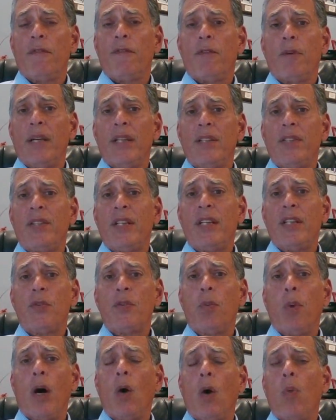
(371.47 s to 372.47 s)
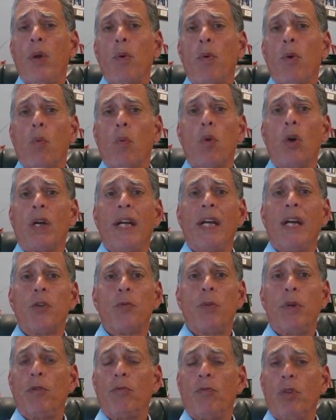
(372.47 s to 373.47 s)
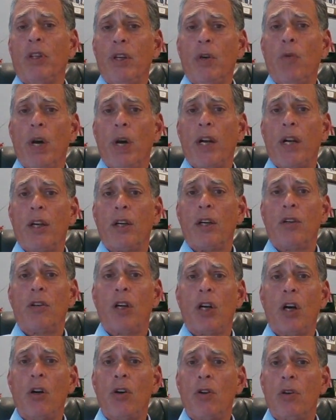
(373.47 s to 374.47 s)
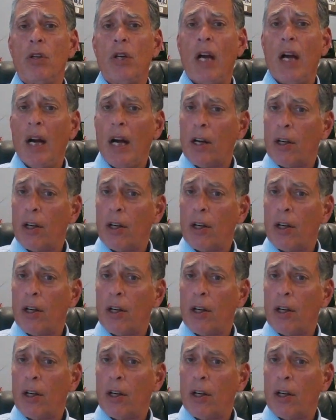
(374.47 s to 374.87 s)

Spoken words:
for instance, while we were working because we really wanted to go